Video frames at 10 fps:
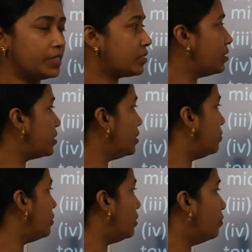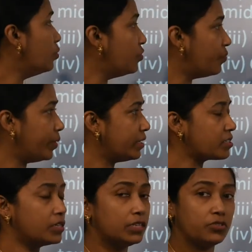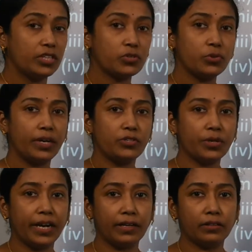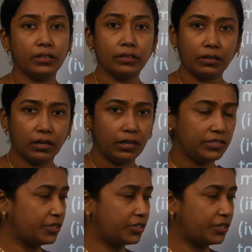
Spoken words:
certain movements just to educate the girl